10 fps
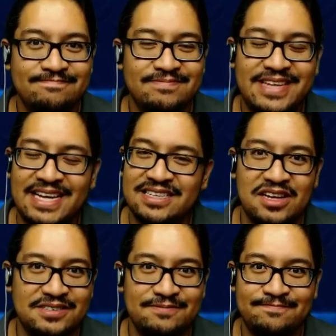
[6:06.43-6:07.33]
that's
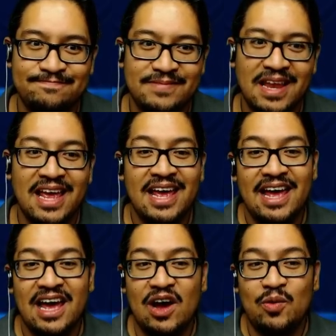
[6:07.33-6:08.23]
awesome.
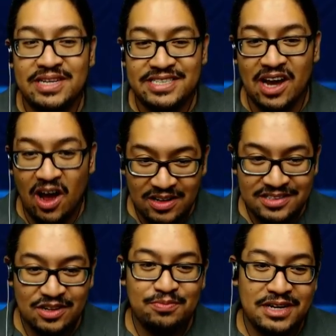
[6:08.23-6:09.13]
Which
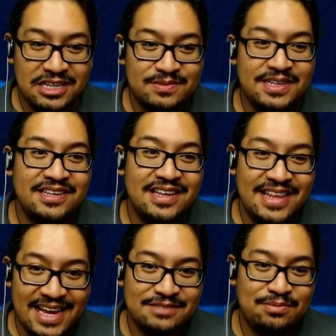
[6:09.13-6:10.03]
also brings me to the
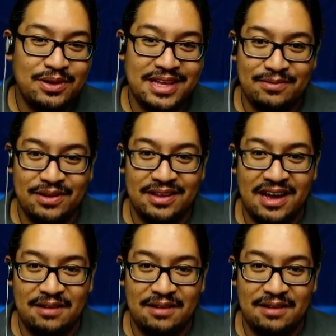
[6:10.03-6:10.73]
next point that I'm going to talk